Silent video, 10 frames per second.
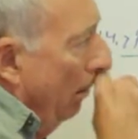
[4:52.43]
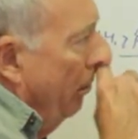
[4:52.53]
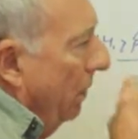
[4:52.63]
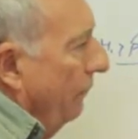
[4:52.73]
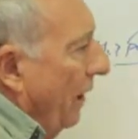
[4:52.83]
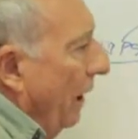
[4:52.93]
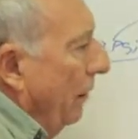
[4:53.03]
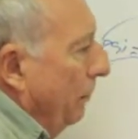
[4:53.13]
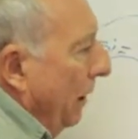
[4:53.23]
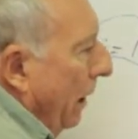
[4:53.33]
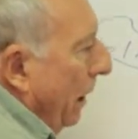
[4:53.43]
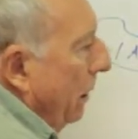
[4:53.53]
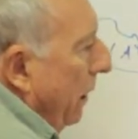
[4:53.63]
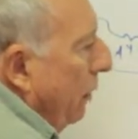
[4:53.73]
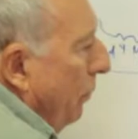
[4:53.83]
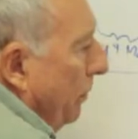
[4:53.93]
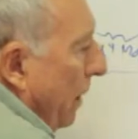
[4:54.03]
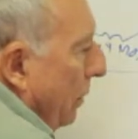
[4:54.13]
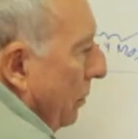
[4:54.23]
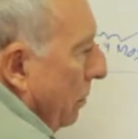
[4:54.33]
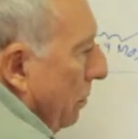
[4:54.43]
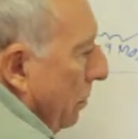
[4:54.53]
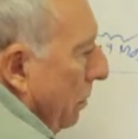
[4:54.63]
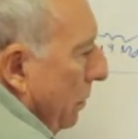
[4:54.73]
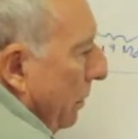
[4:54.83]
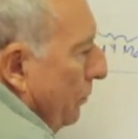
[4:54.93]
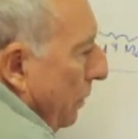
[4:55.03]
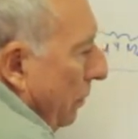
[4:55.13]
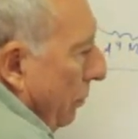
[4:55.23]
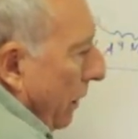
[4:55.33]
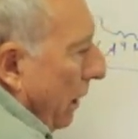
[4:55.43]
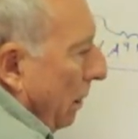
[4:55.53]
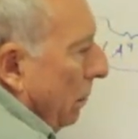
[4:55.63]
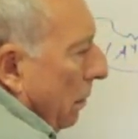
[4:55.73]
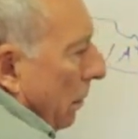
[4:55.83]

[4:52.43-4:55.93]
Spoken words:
But if I apply equal pressure to this balloon now,